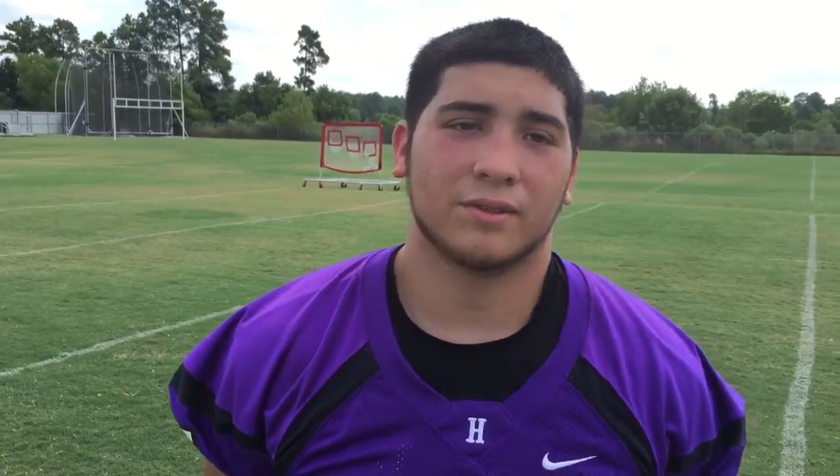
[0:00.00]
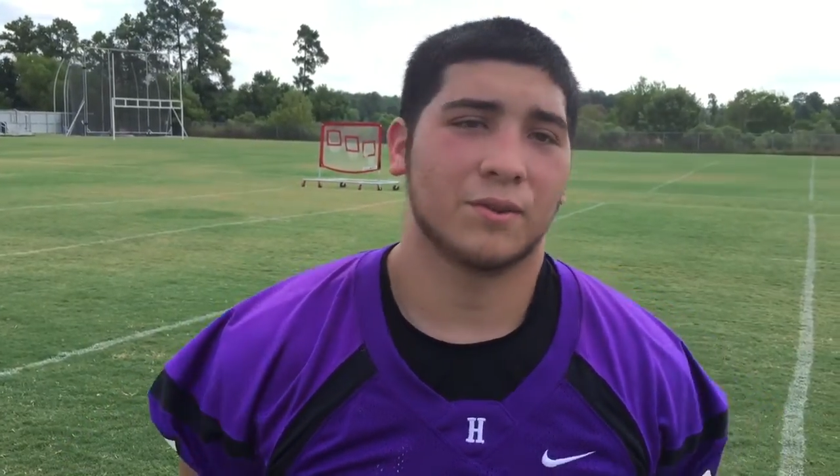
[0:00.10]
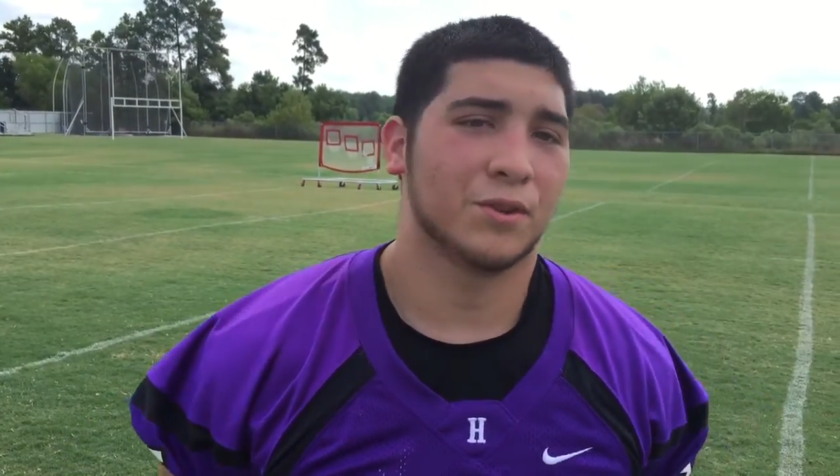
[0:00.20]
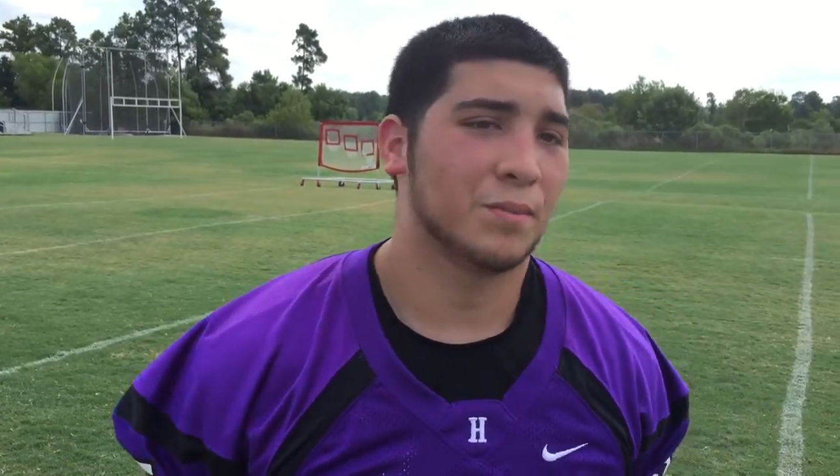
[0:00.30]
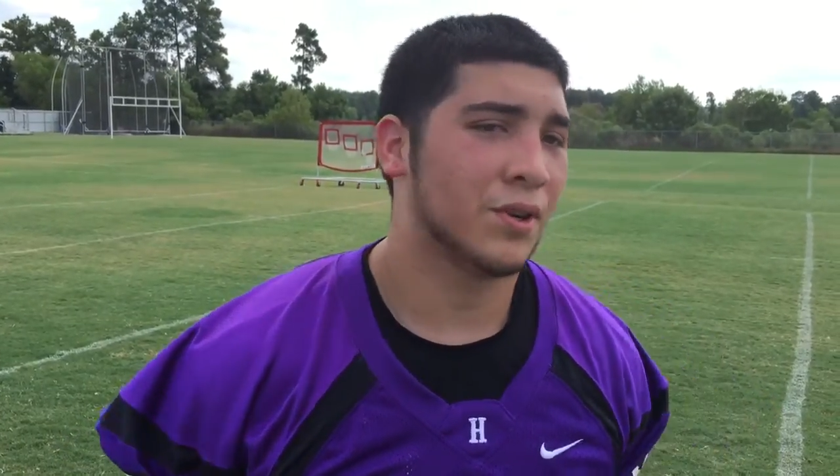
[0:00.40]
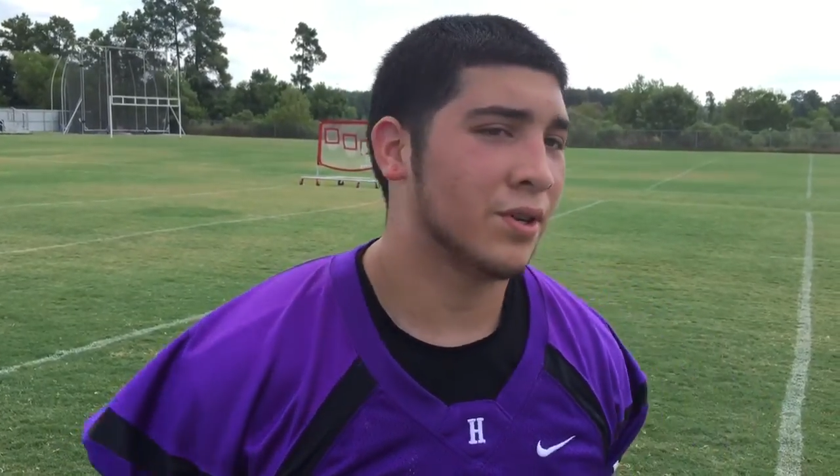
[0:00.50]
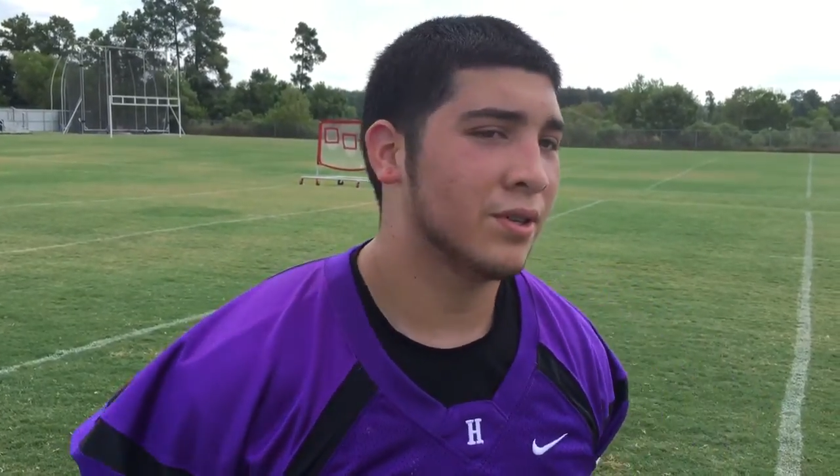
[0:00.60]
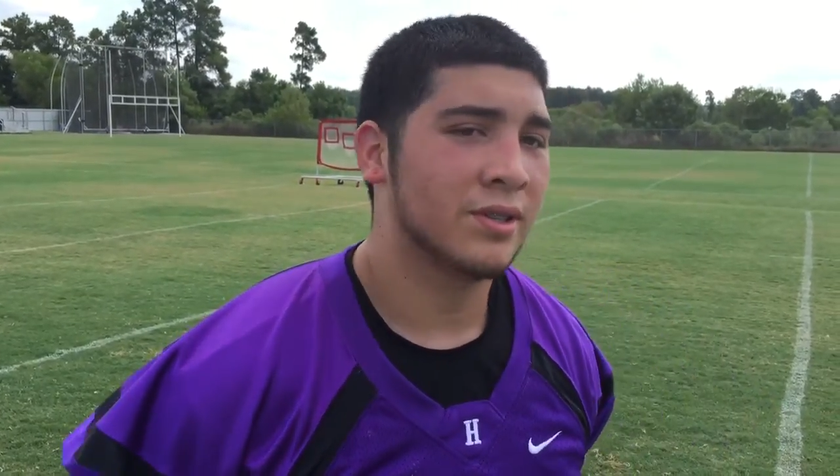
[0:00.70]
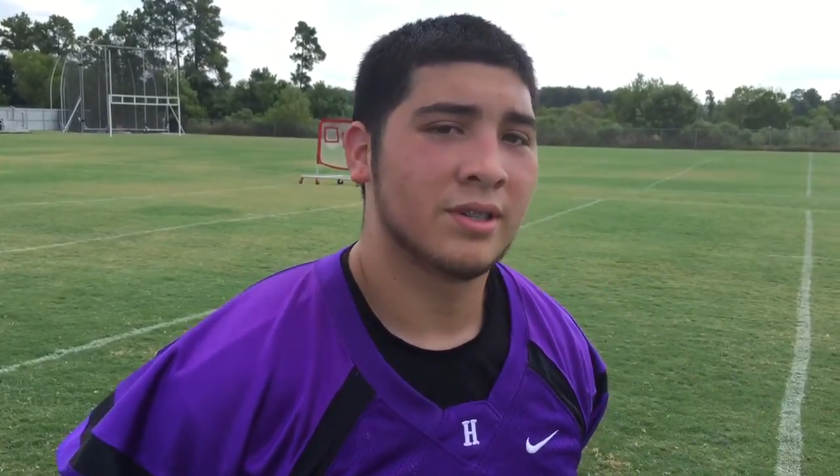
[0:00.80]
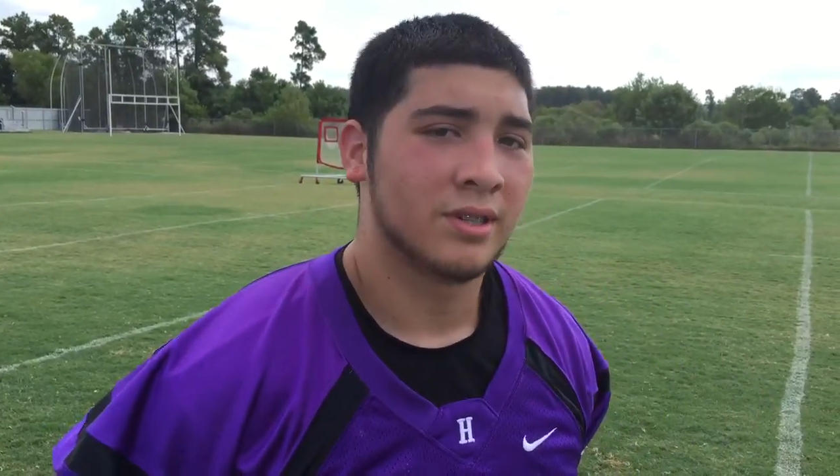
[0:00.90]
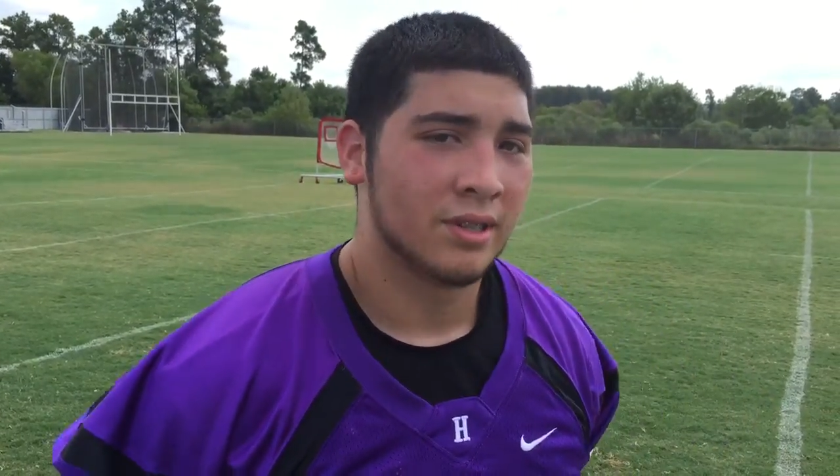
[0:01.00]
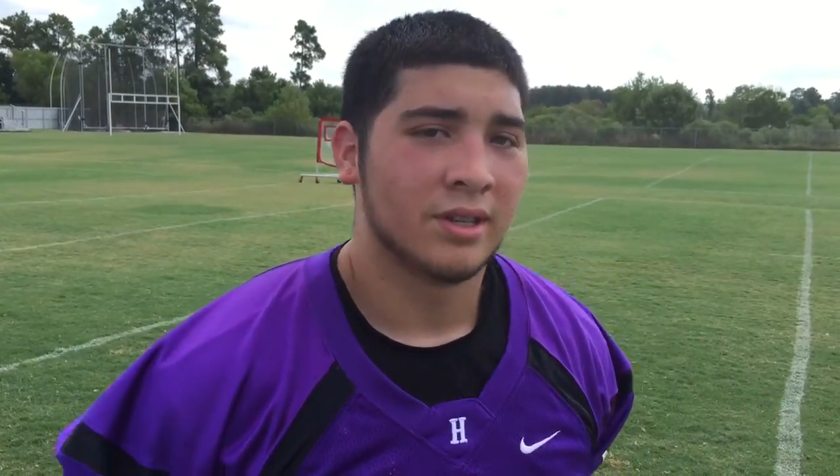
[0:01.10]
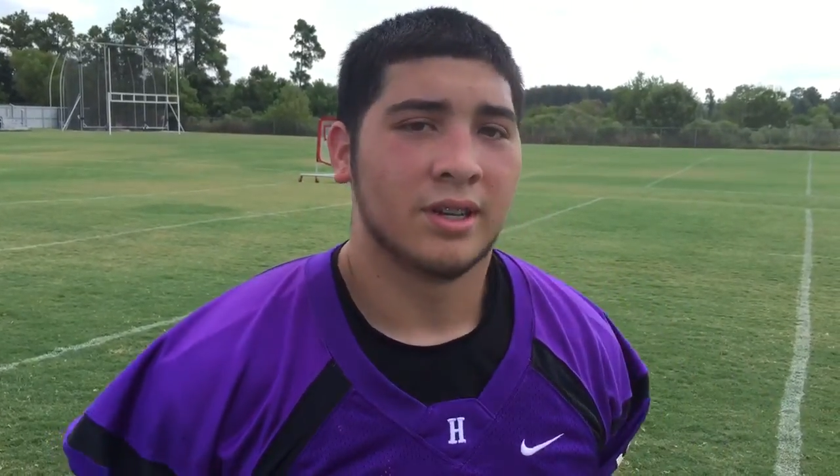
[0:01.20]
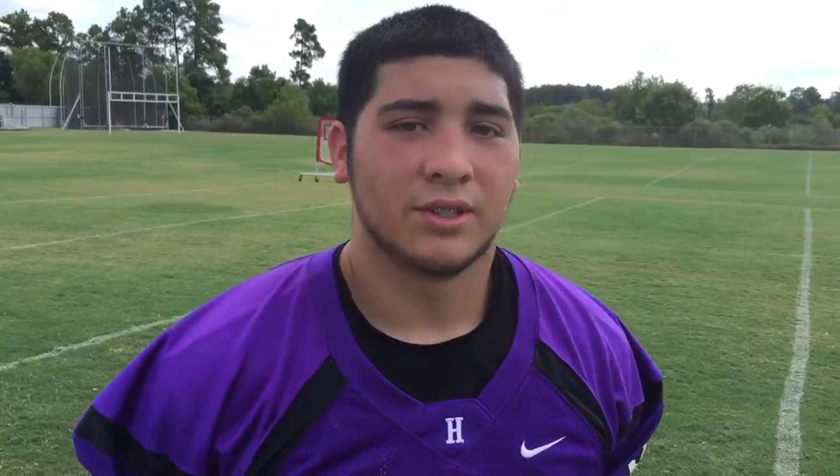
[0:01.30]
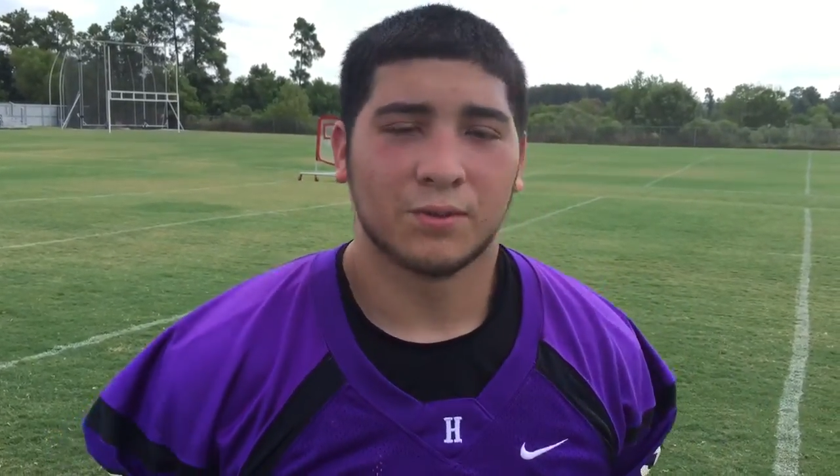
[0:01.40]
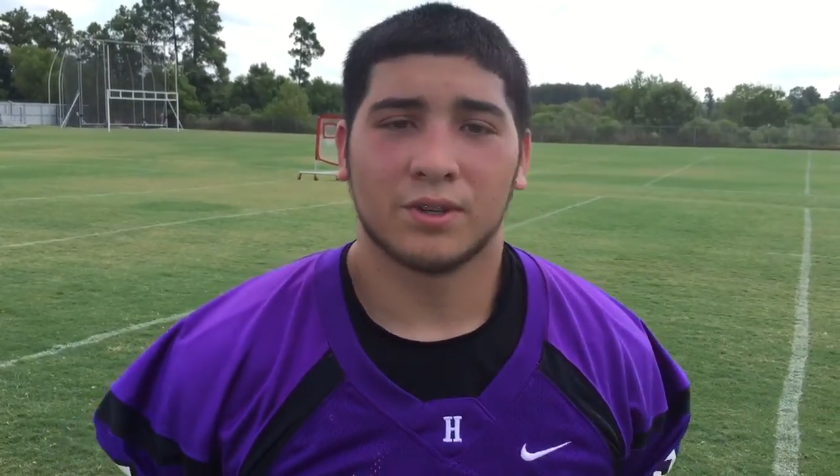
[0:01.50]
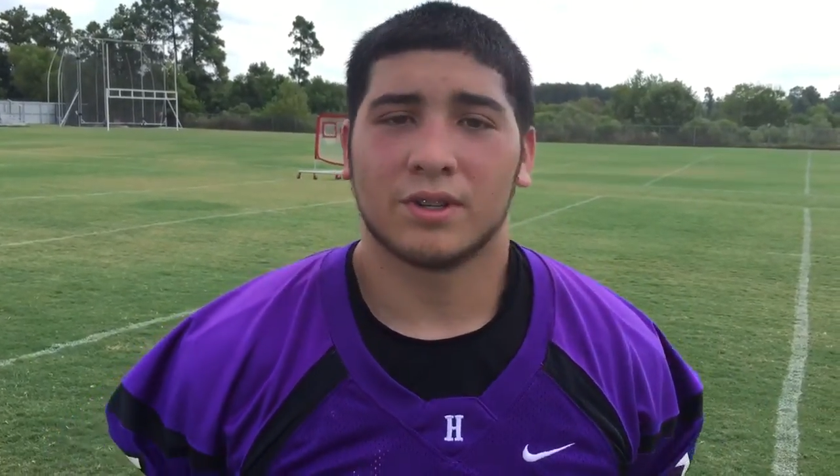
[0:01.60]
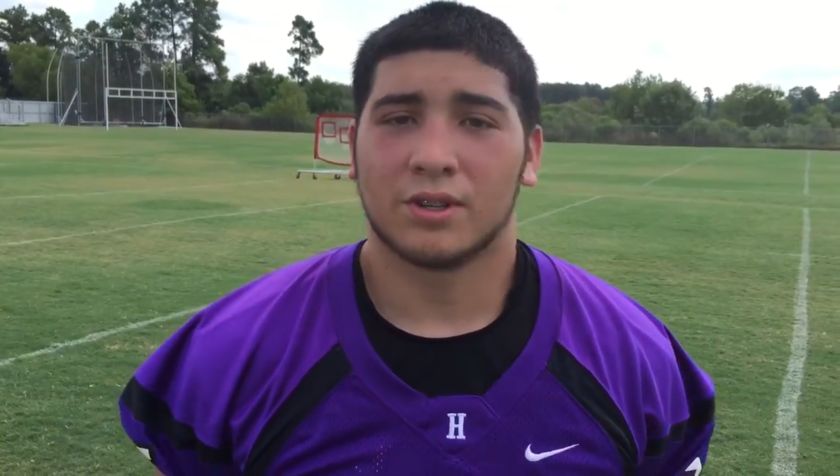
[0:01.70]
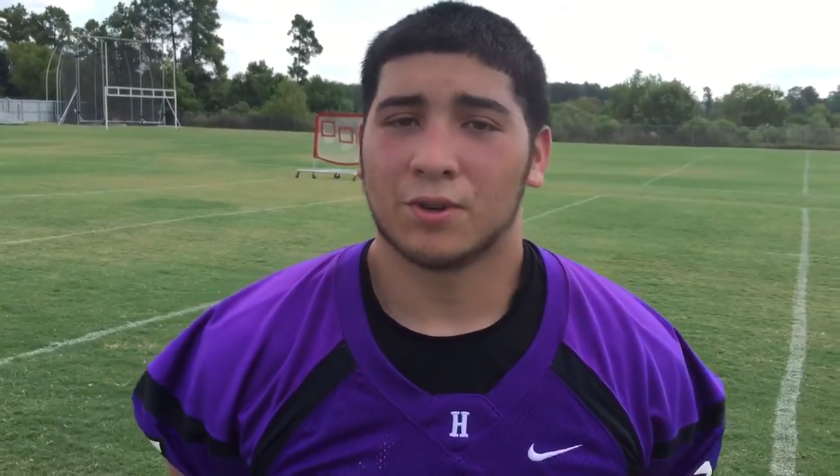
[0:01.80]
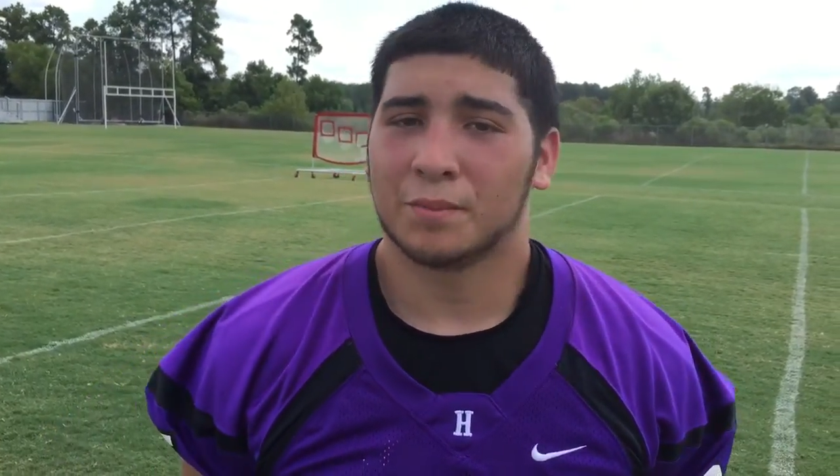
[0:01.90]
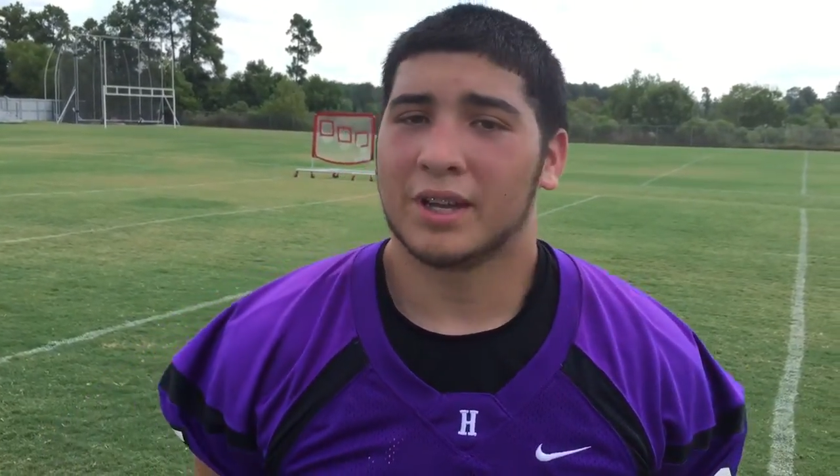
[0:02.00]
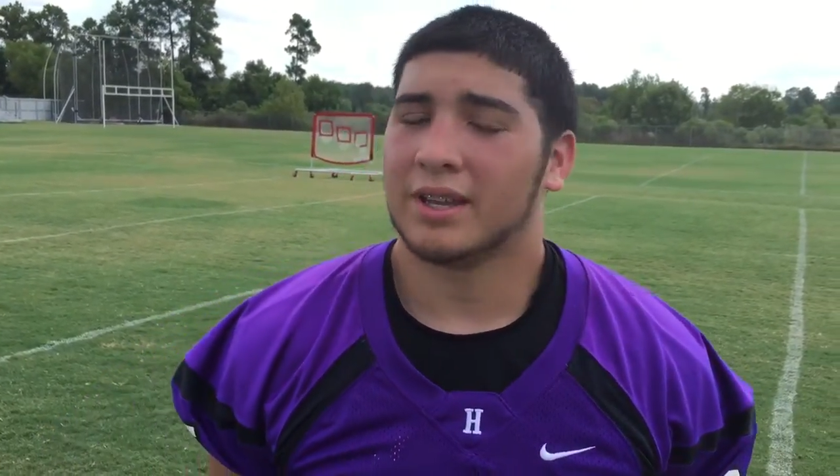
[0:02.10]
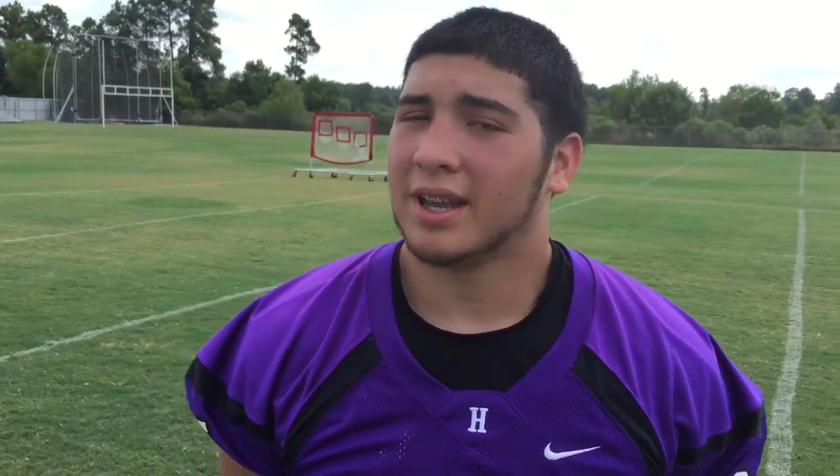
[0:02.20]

throwing the ball. He's a real good quarterback.